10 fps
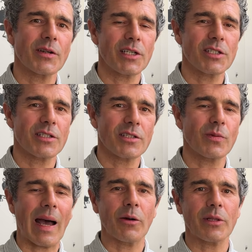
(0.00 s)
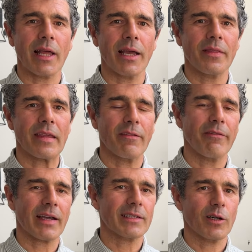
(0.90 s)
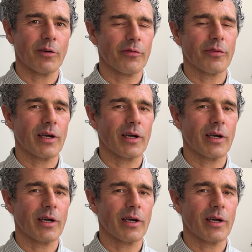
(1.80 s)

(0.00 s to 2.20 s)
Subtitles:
is just to outline the effect of